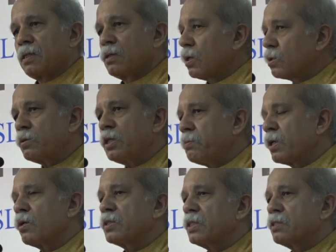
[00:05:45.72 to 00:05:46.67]
Not only
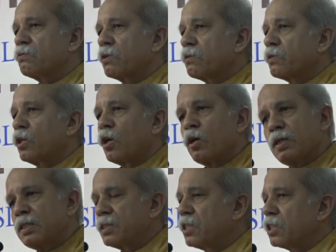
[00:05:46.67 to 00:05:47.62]
because it's one of the
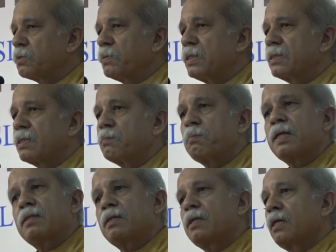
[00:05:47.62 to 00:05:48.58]
longest judgments and
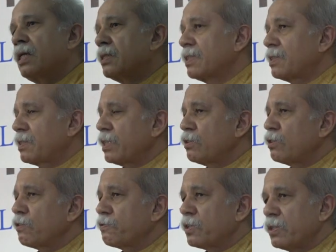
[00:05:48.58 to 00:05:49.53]
by the strength
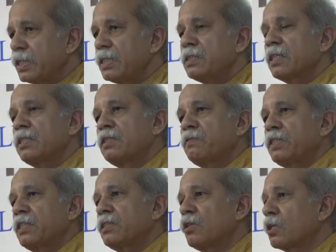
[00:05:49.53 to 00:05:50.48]
of 13 judges
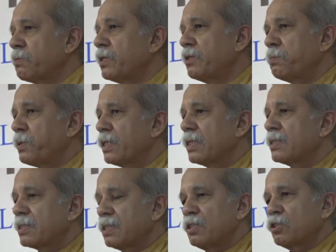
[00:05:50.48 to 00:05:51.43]
which has not been repeated
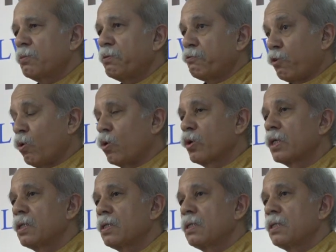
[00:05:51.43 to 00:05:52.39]
since or before,
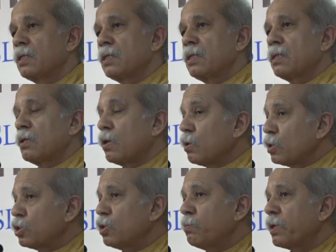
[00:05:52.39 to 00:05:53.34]

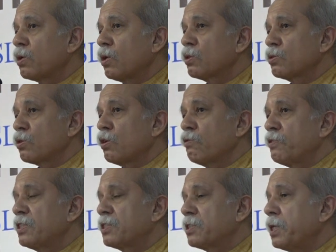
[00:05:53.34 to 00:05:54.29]
also because
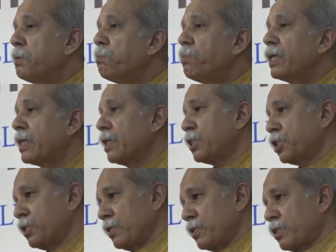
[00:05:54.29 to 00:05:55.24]
of its
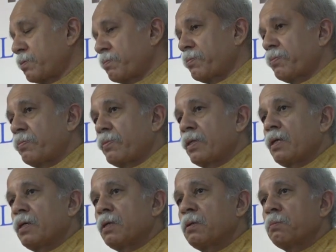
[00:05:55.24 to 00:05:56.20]
implications.
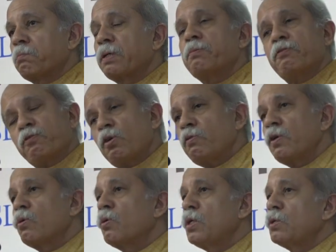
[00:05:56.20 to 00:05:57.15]
But before we
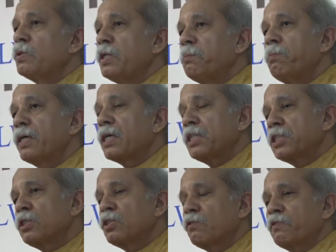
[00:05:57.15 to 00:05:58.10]
go into the
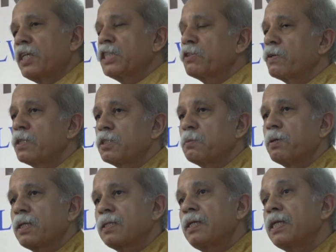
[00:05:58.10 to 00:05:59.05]
implications of
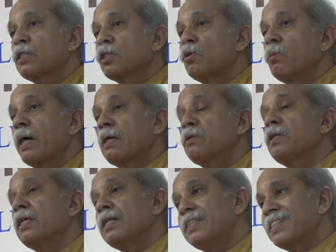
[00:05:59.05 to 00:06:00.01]
Keshavananda, let's go back to
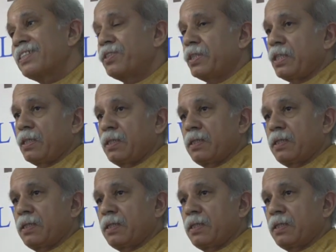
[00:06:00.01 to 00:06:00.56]
the history.